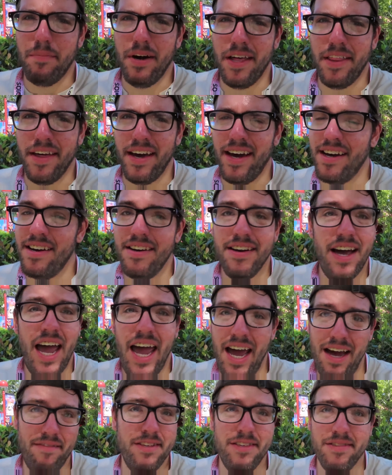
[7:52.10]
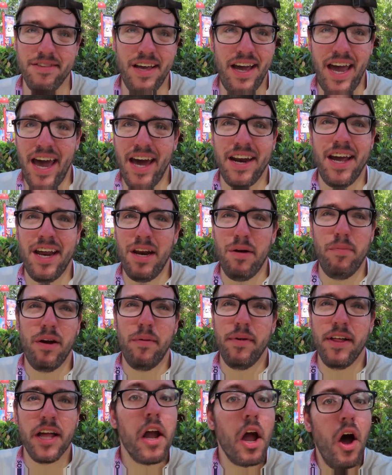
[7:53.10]
by that. Haven't had anybody
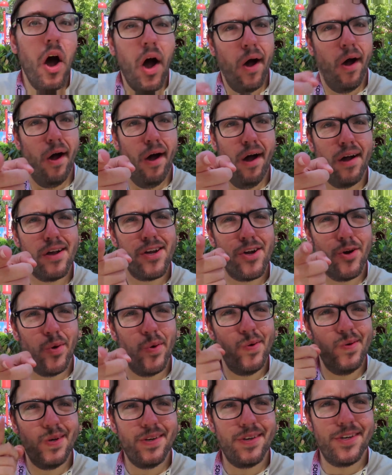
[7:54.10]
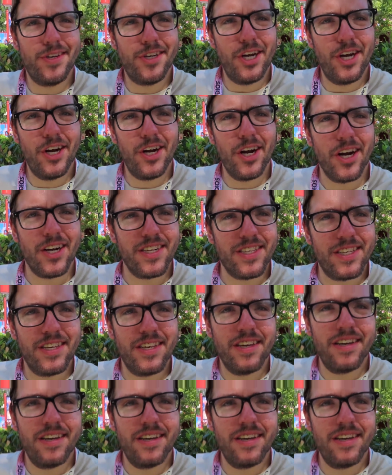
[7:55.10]
be like, cool shirts.